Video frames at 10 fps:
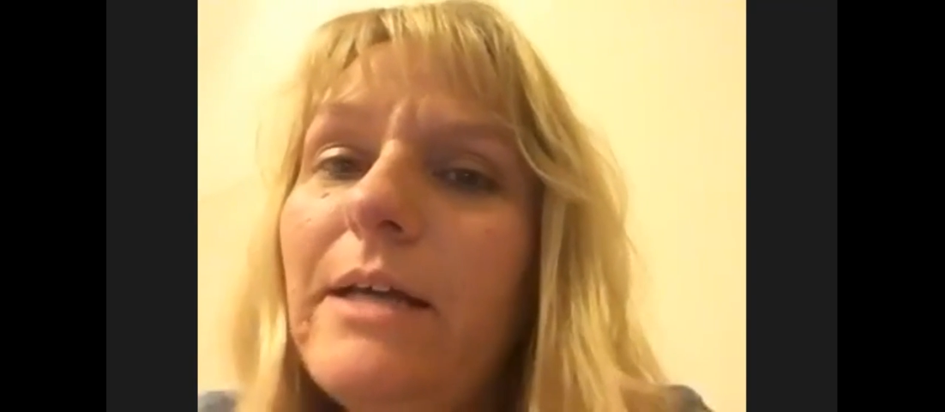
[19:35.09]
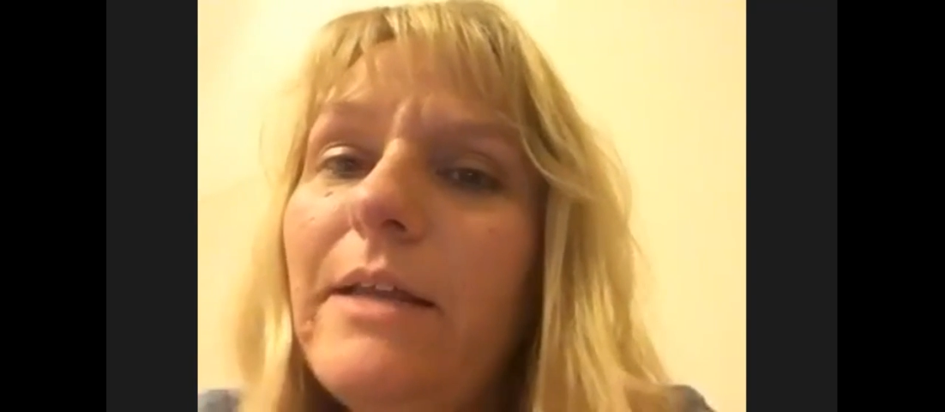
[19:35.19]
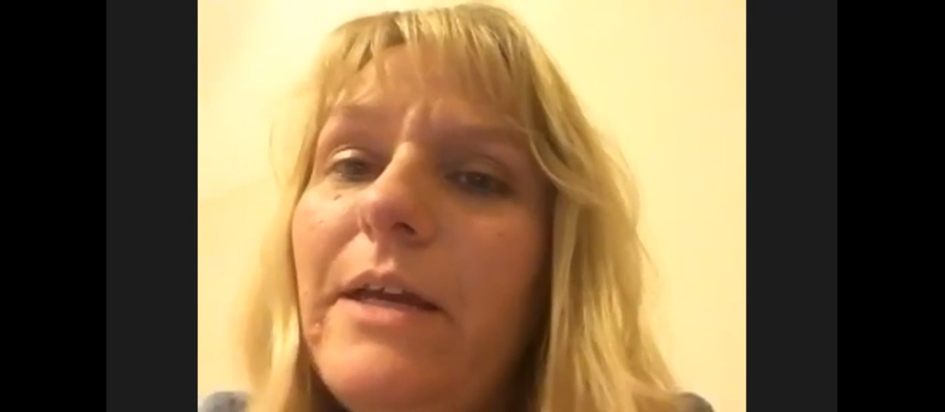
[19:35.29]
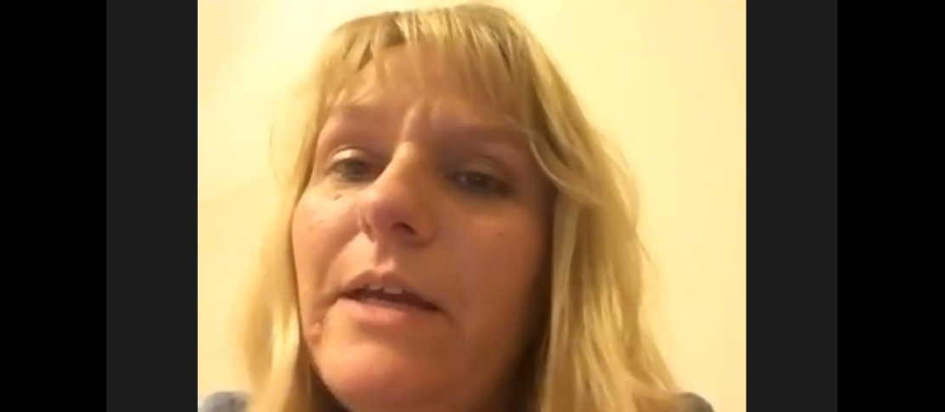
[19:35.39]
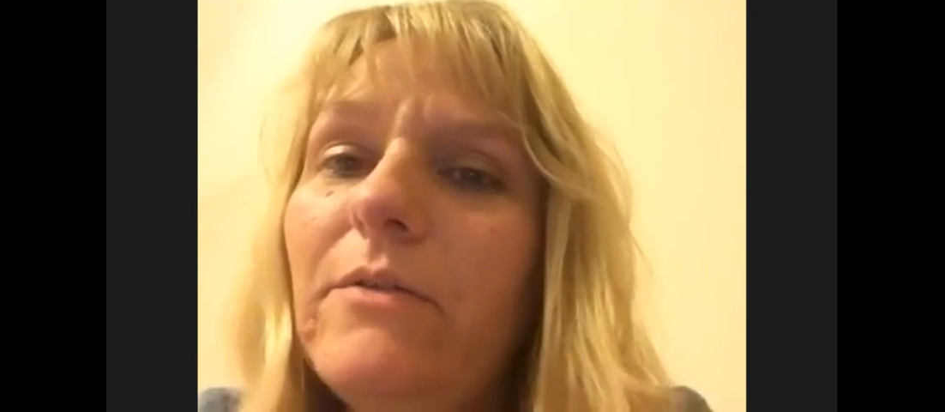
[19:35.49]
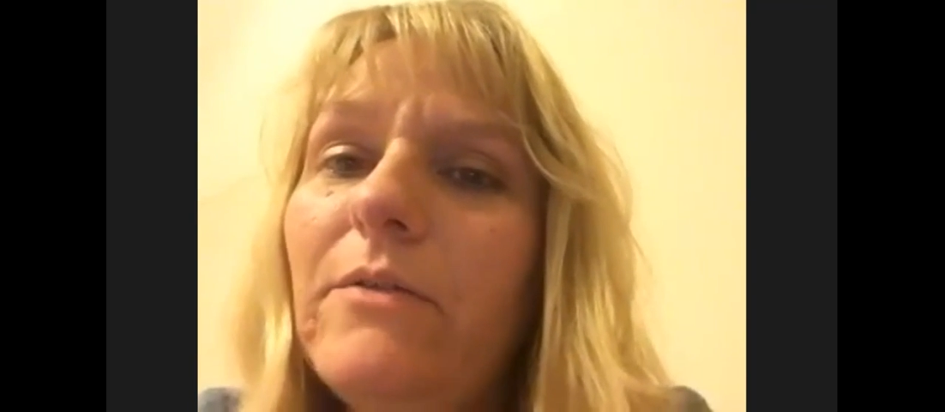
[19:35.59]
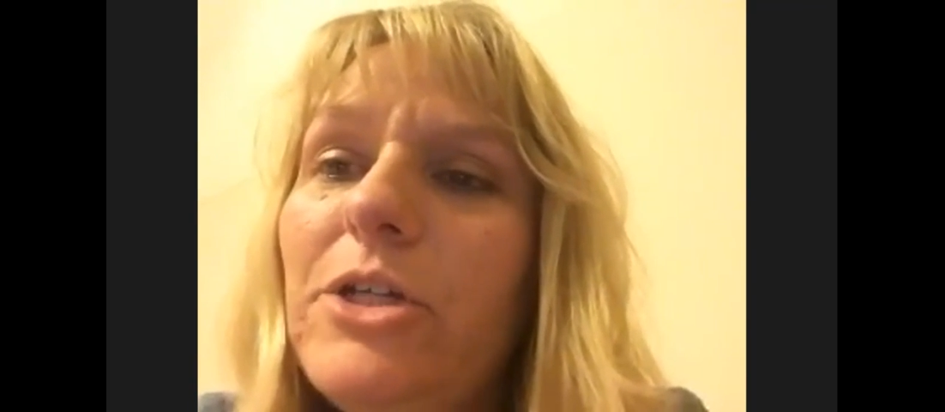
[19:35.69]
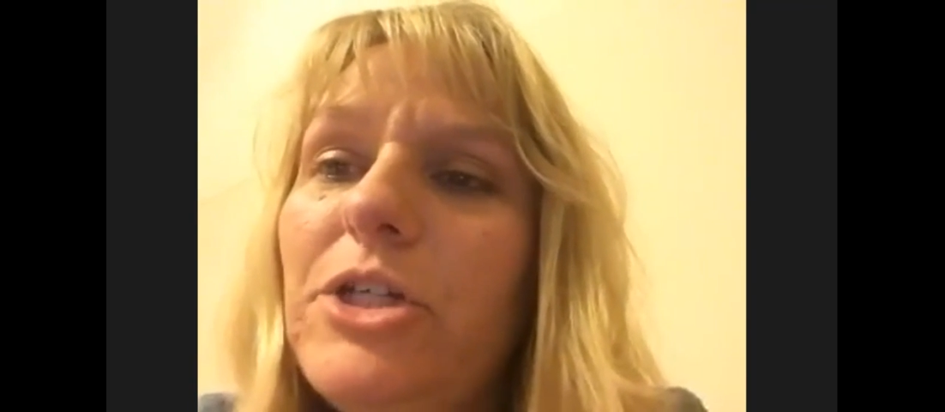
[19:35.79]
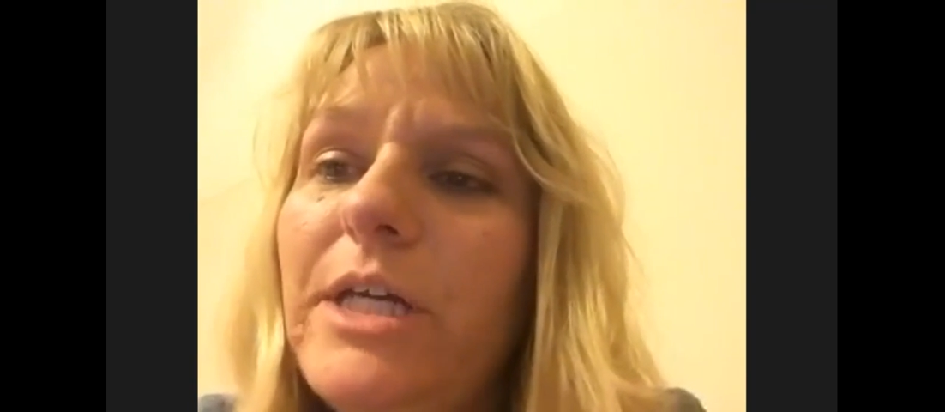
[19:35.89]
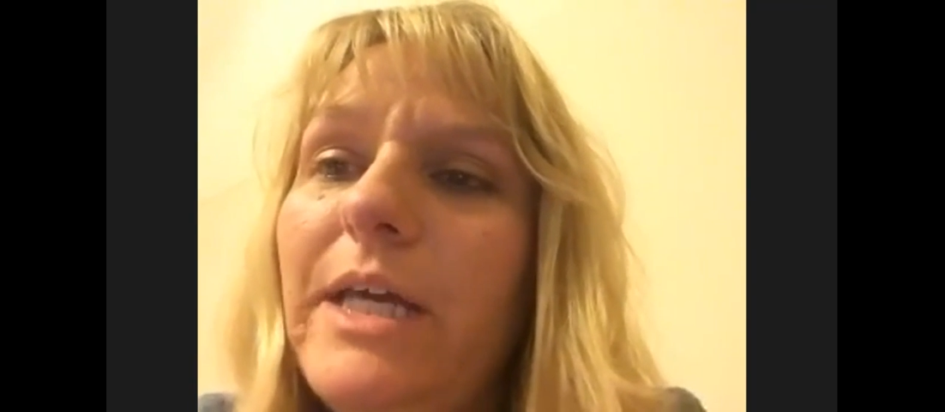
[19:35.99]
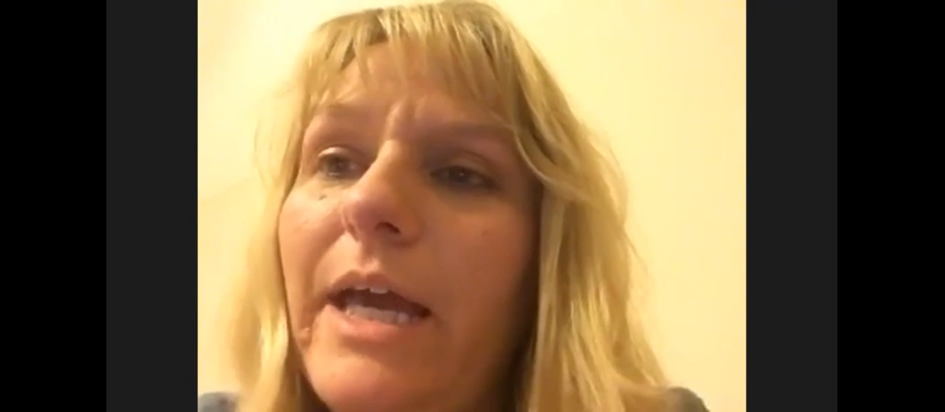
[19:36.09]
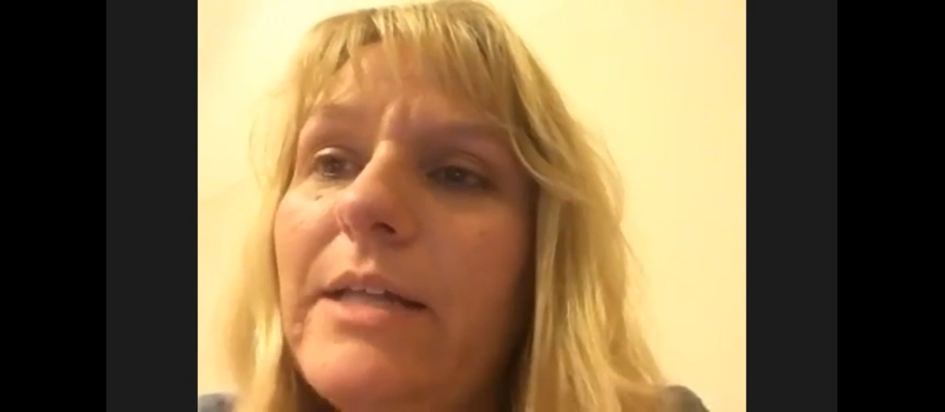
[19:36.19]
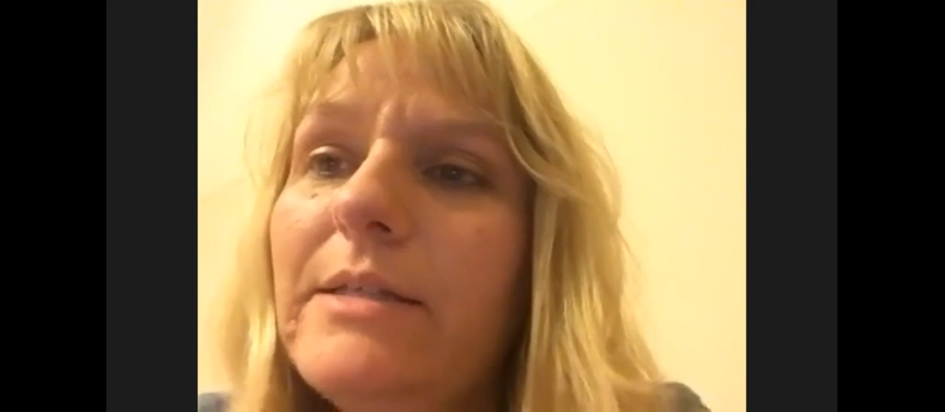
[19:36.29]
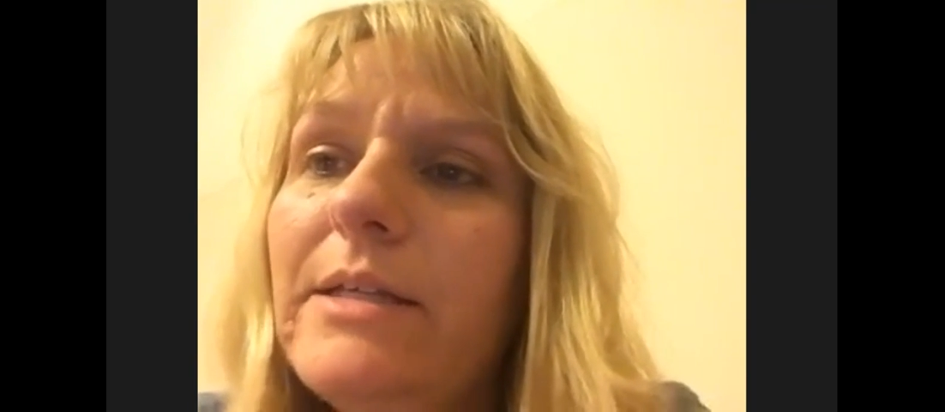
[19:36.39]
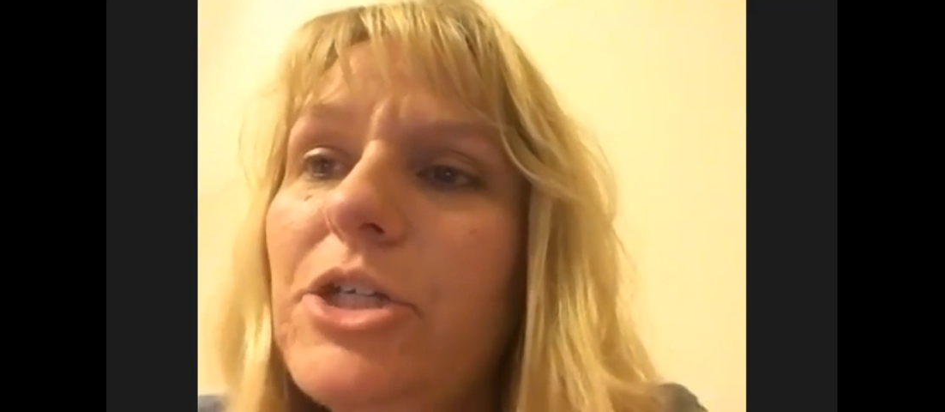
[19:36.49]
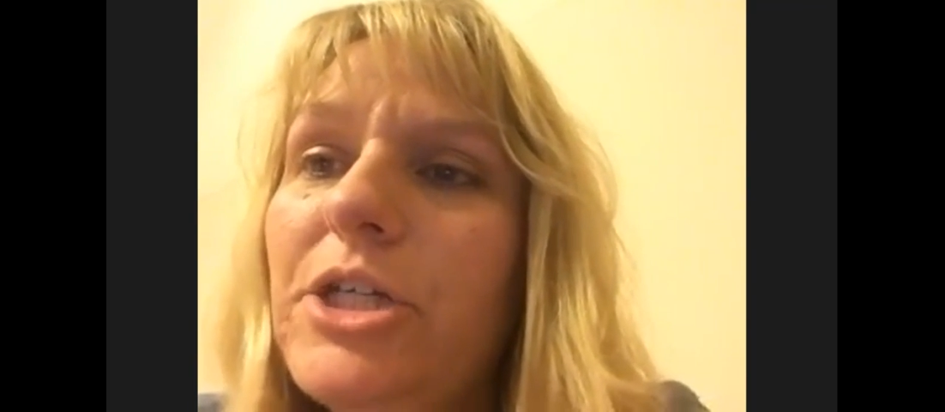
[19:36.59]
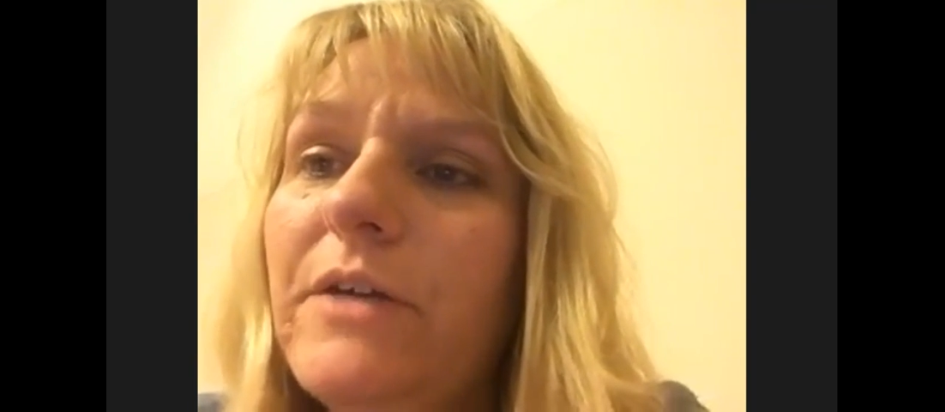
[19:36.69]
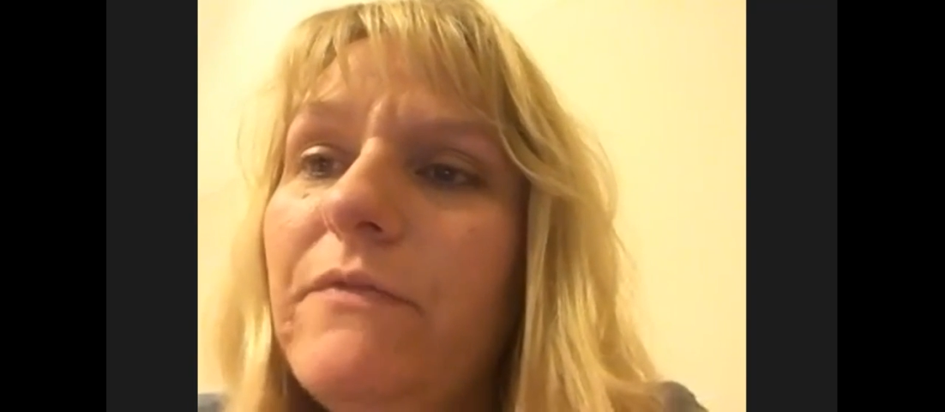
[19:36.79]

I think only she can since she